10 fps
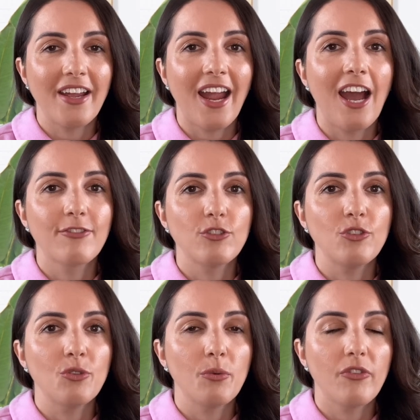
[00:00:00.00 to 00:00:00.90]
I have to
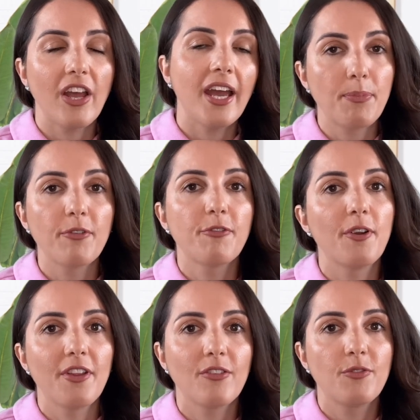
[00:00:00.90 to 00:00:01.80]
use it. I prefer
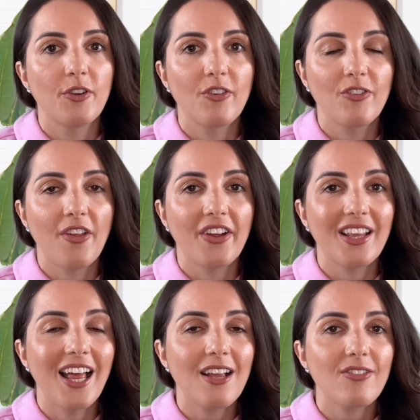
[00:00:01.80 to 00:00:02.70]
this versus other
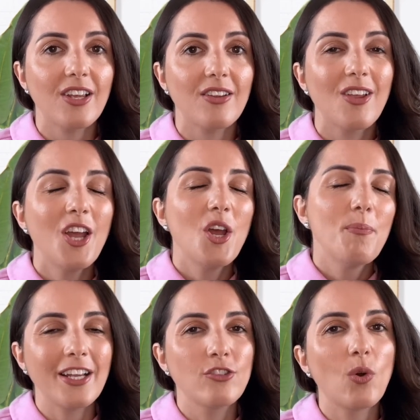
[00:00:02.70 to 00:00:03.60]
classes.
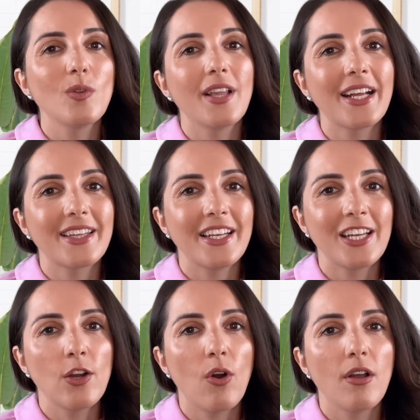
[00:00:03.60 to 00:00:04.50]
I don't like that it
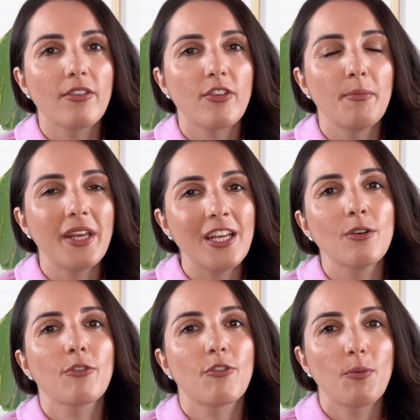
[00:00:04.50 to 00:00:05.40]
can cause some
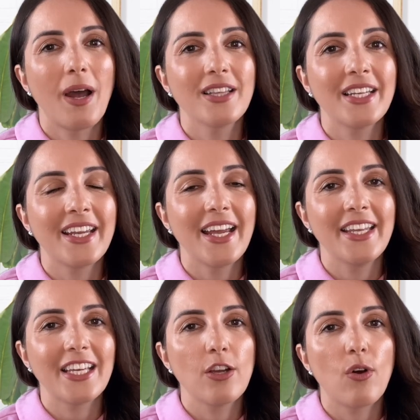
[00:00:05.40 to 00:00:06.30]
angle swelling and
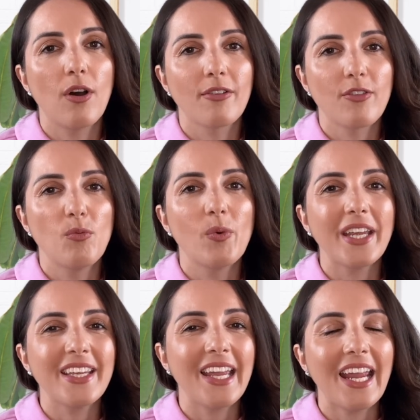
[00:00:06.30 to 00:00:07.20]
it can cause some
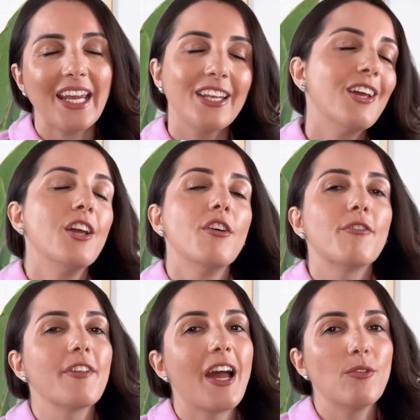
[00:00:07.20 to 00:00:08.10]
weight gain.
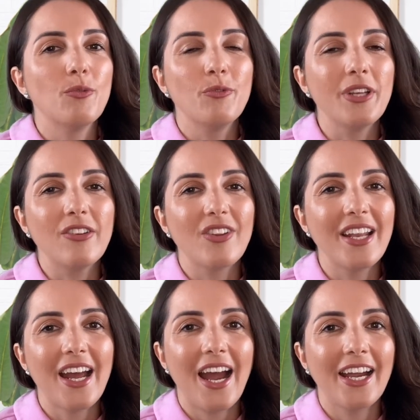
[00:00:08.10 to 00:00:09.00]
For that
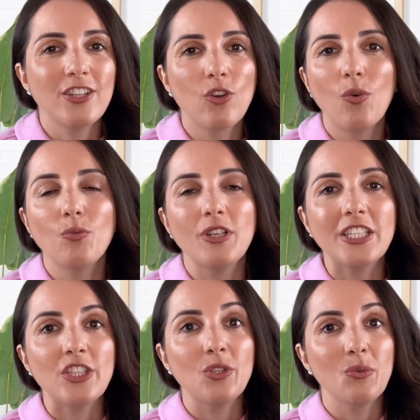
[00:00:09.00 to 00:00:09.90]
reason, I don't
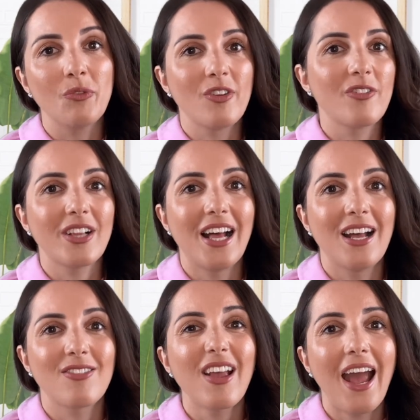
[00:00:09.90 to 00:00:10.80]
really use this
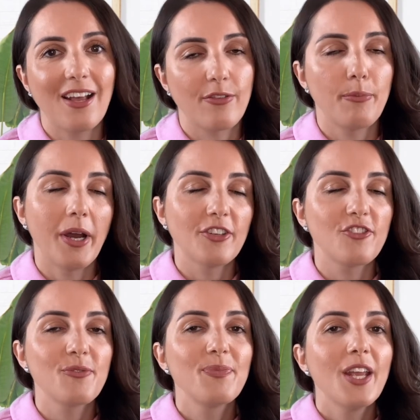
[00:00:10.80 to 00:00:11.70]
class as much.